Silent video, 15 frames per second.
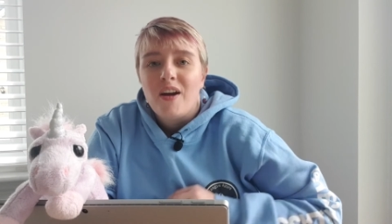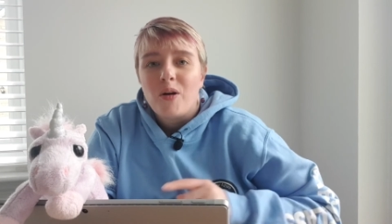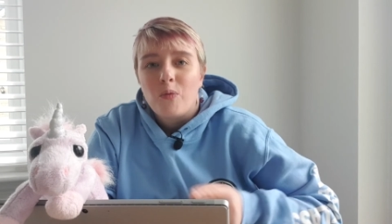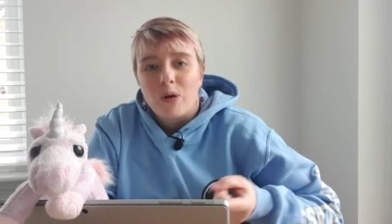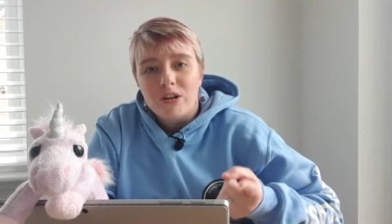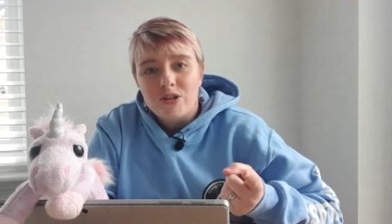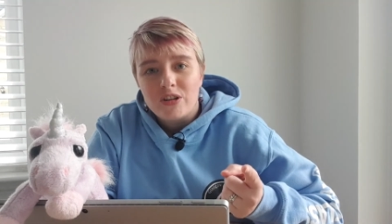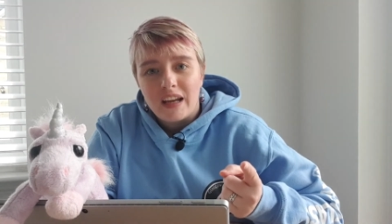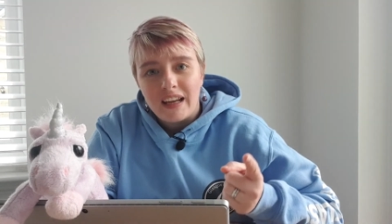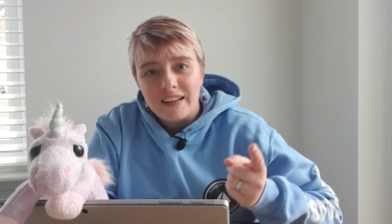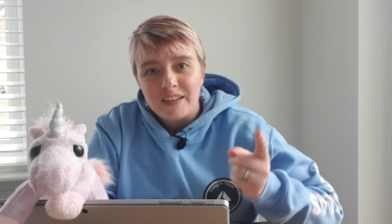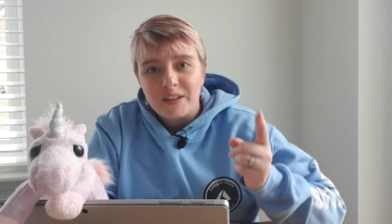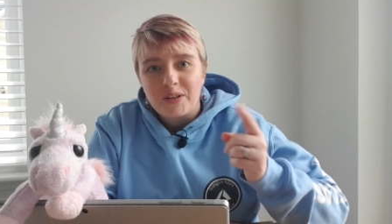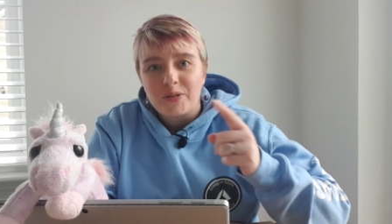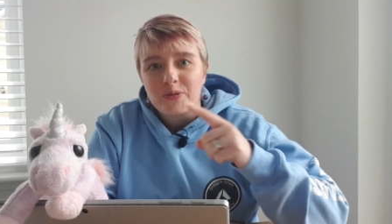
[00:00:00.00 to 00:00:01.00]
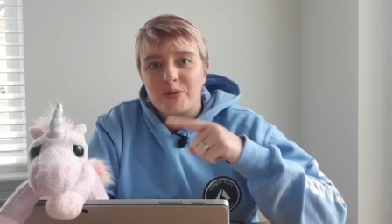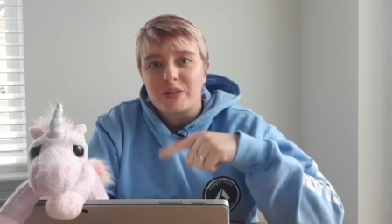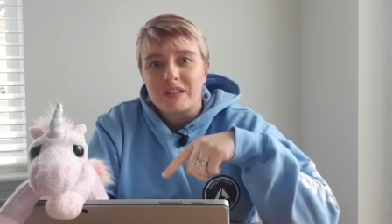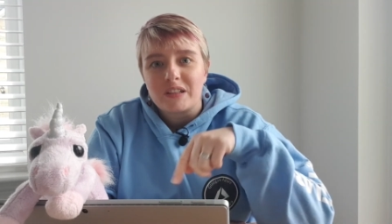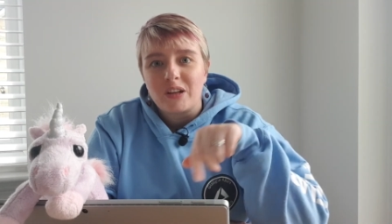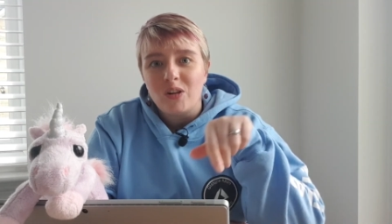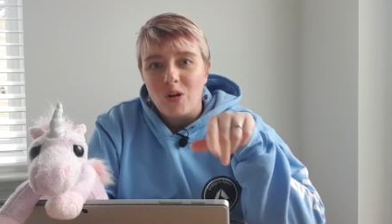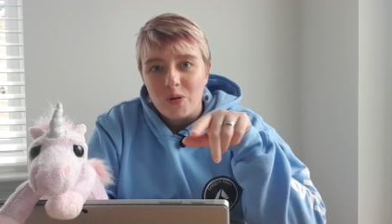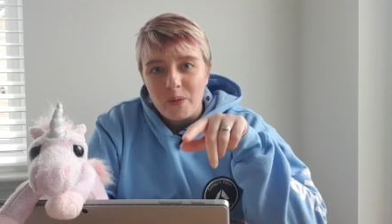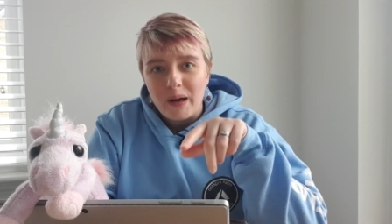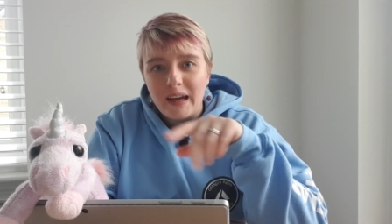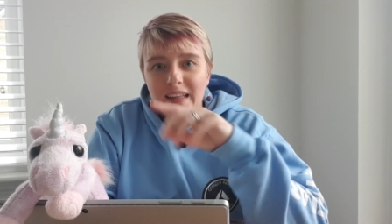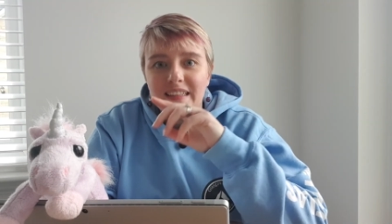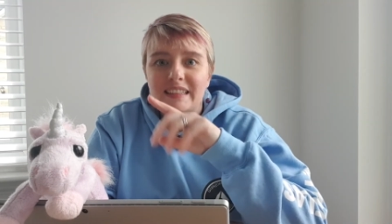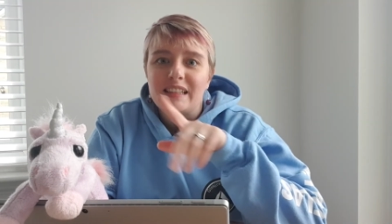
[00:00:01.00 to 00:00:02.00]
One train goes
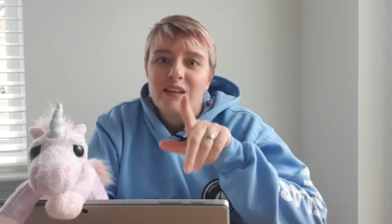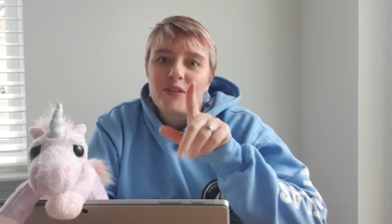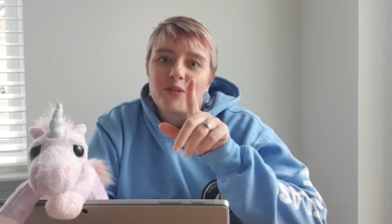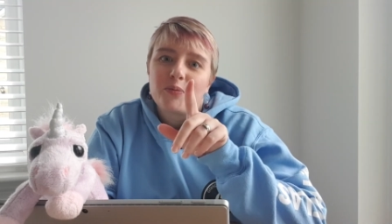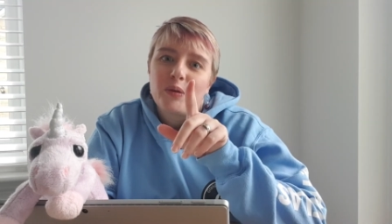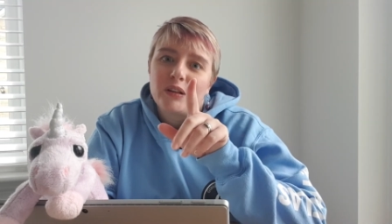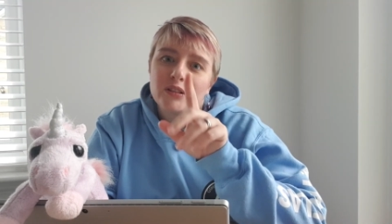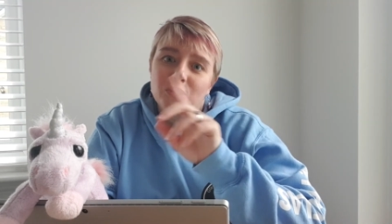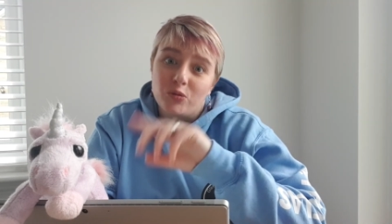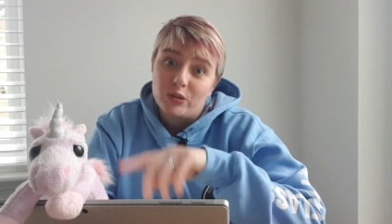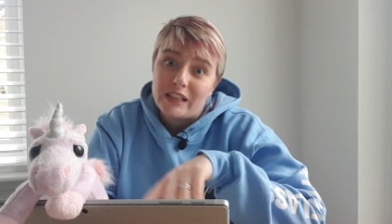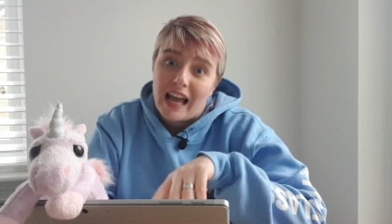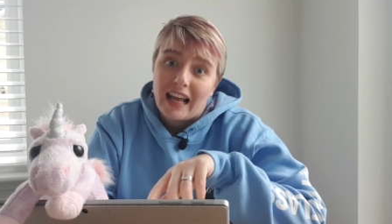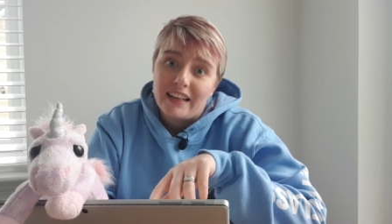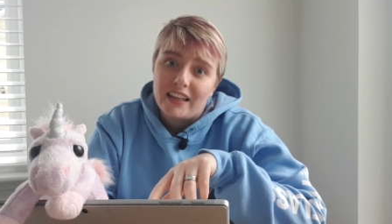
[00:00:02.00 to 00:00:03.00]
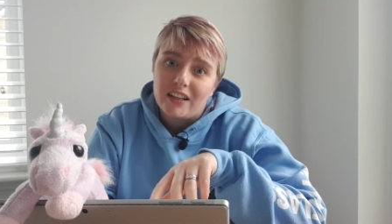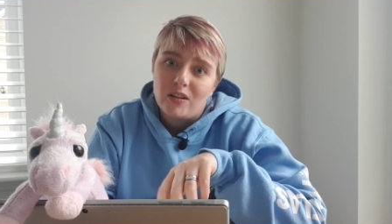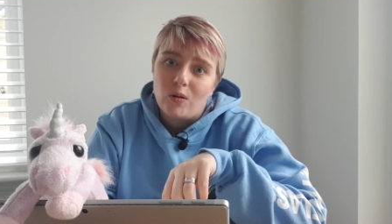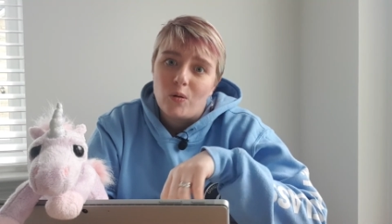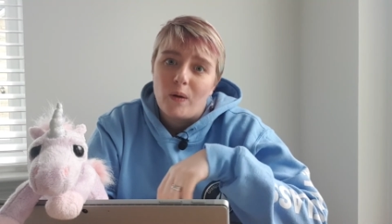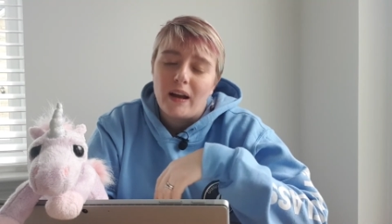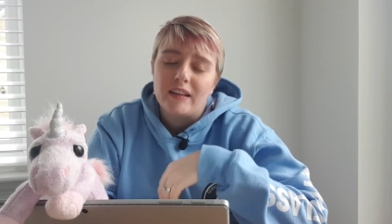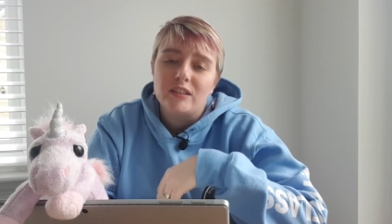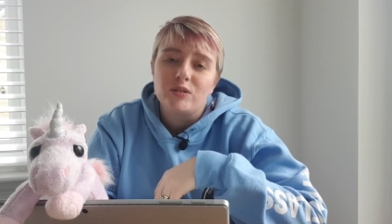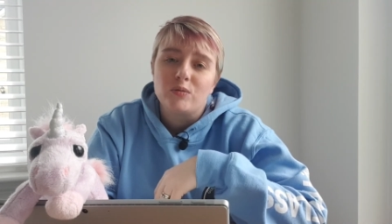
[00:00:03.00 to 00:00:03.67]
clockwise and the other one goes anti-clockwise.